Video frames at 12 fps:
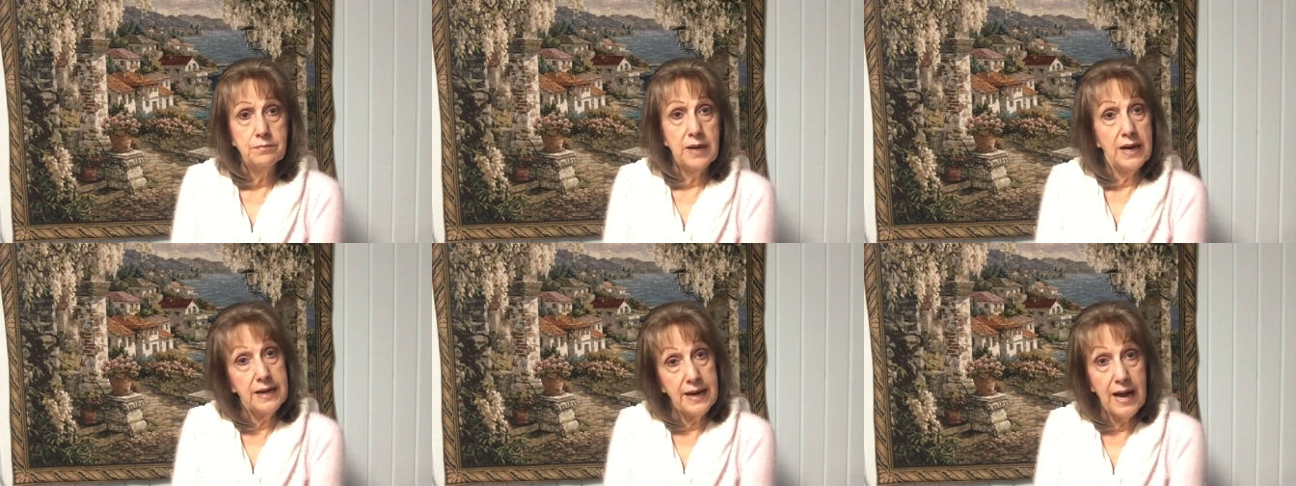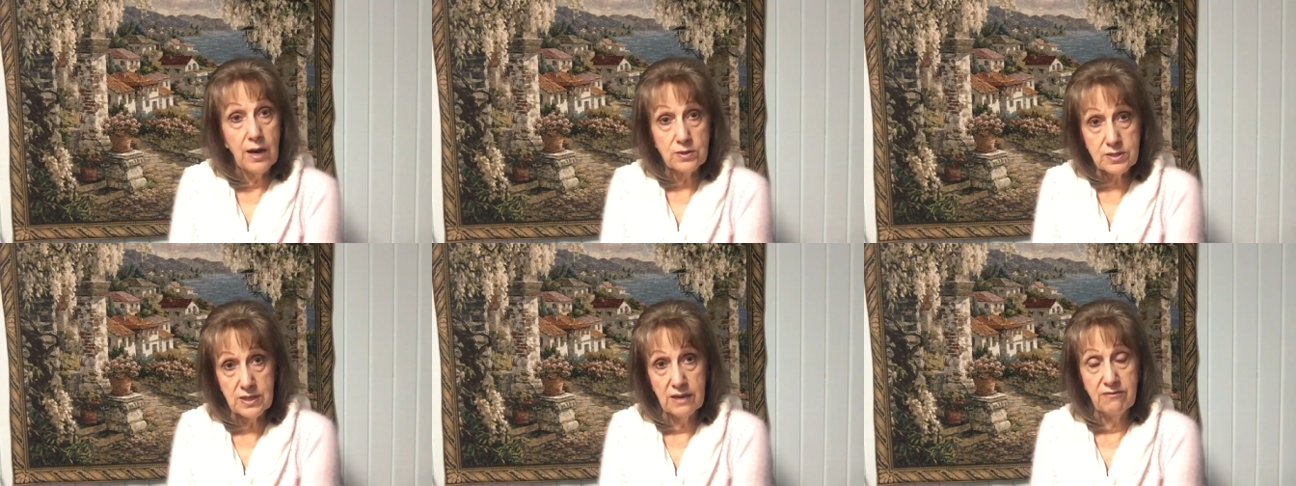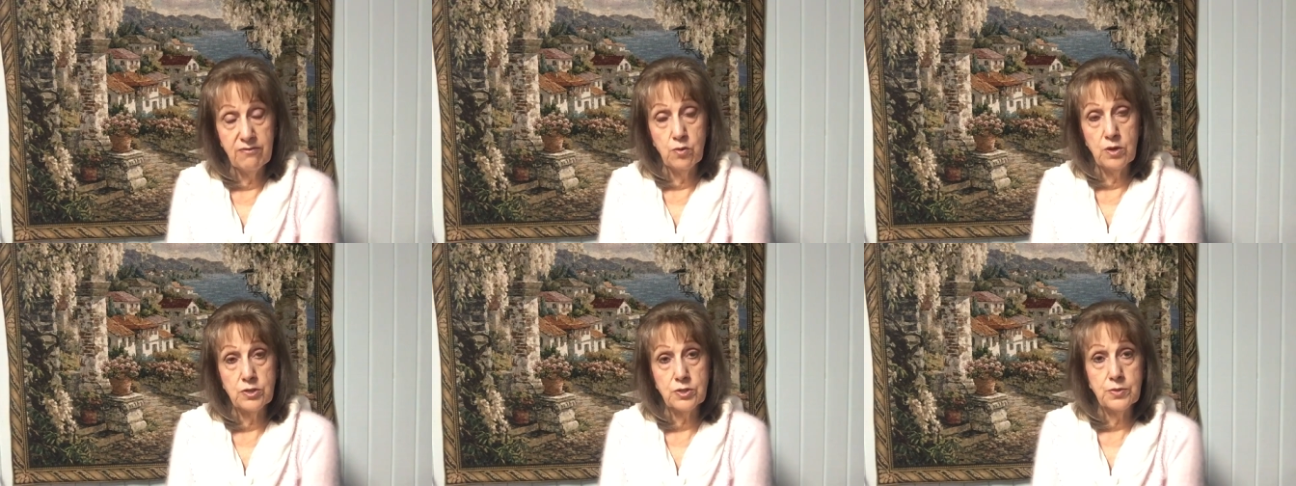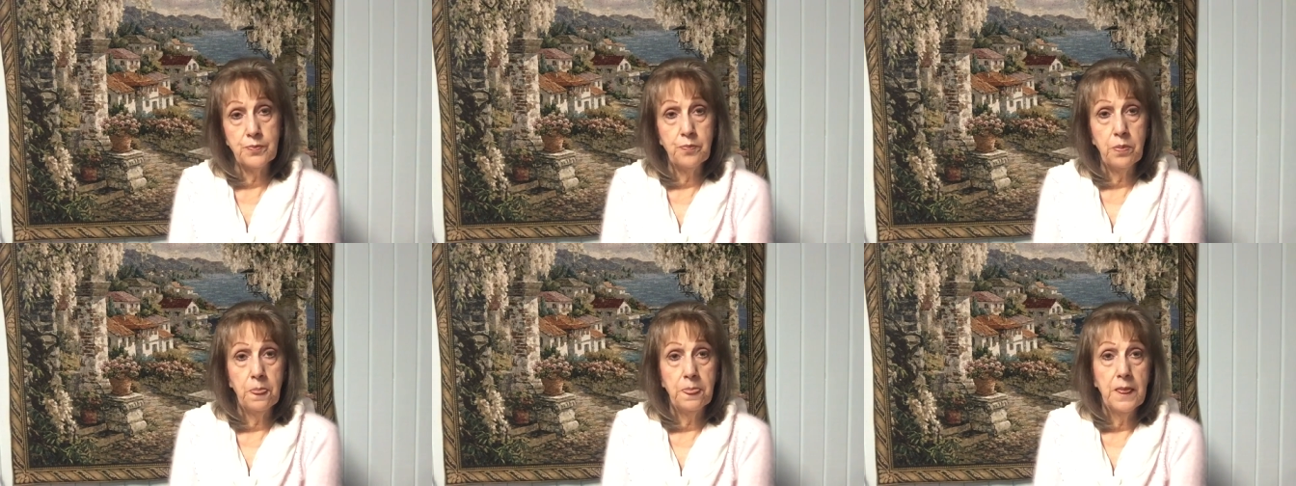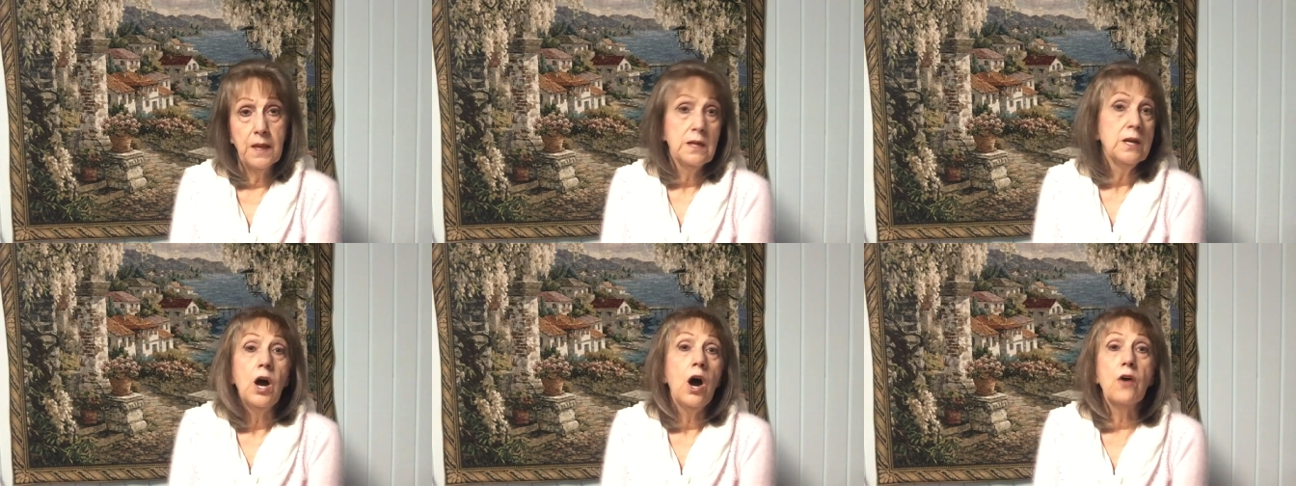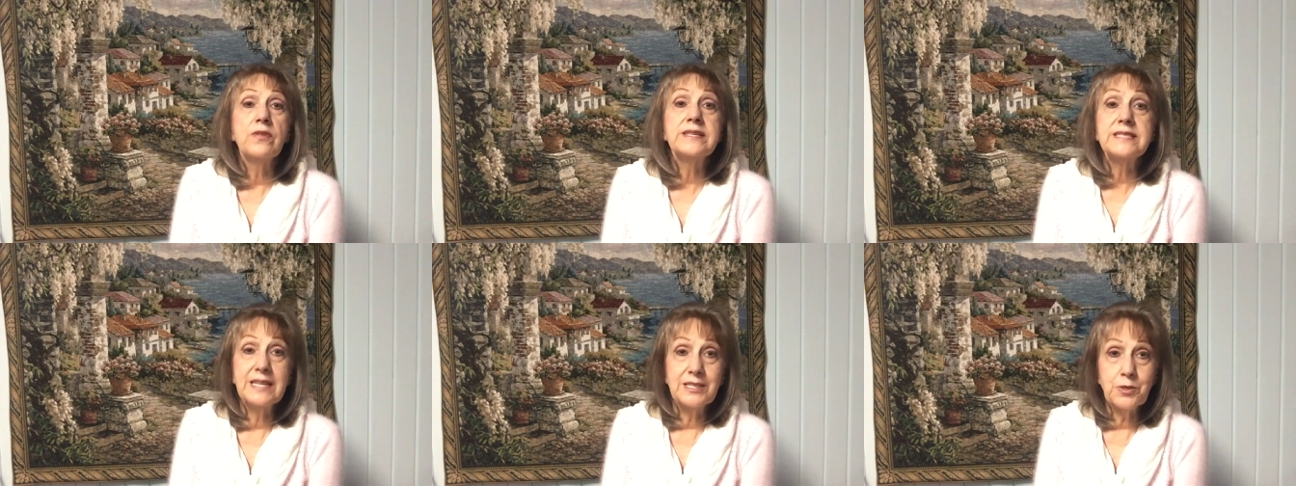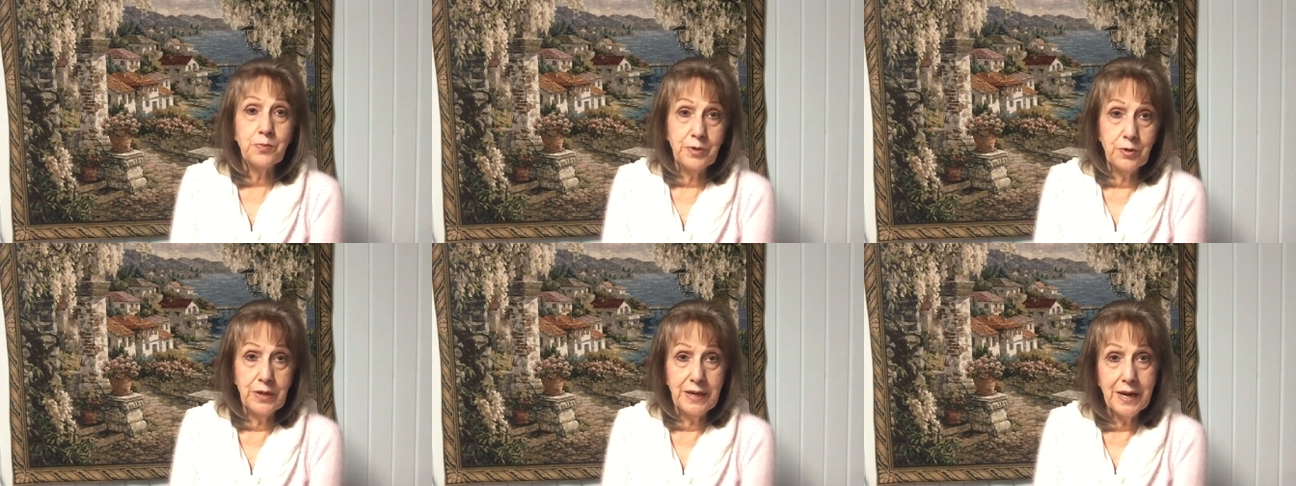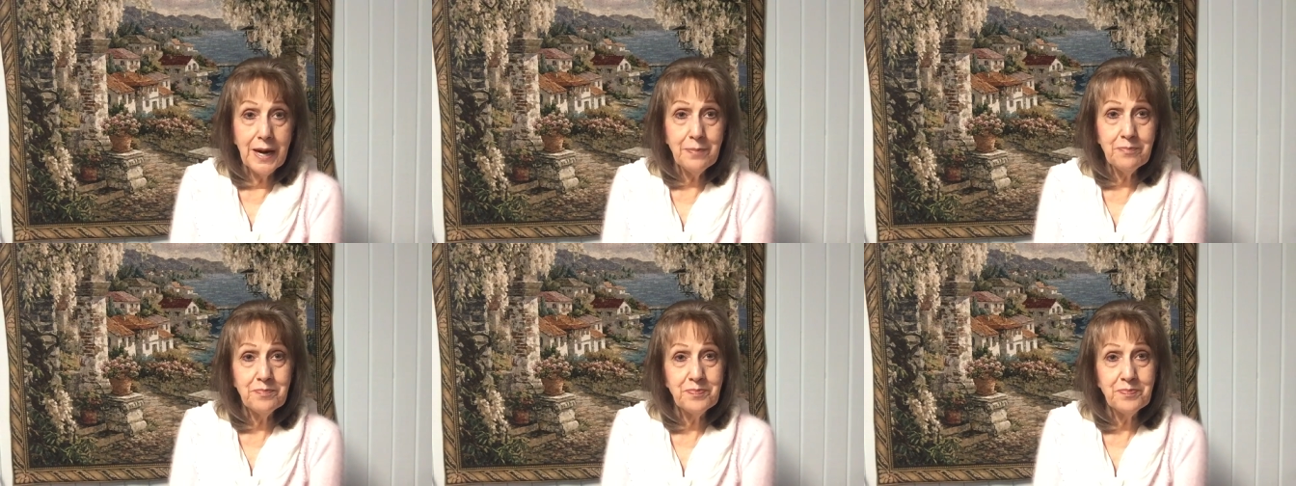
by an outside force. All these things are building up,